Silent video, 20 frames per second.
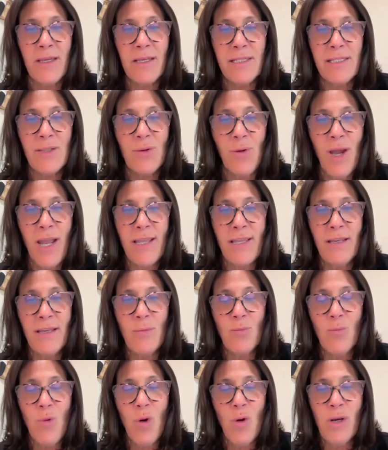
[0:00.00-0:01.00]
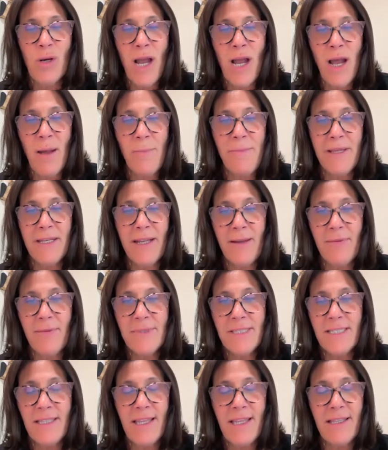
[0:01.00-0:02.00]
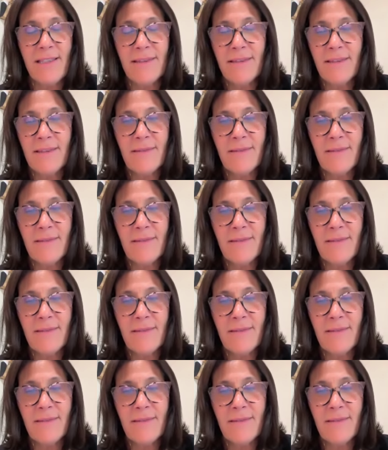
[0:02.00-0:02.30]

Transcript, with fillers: So I woke up and I was like,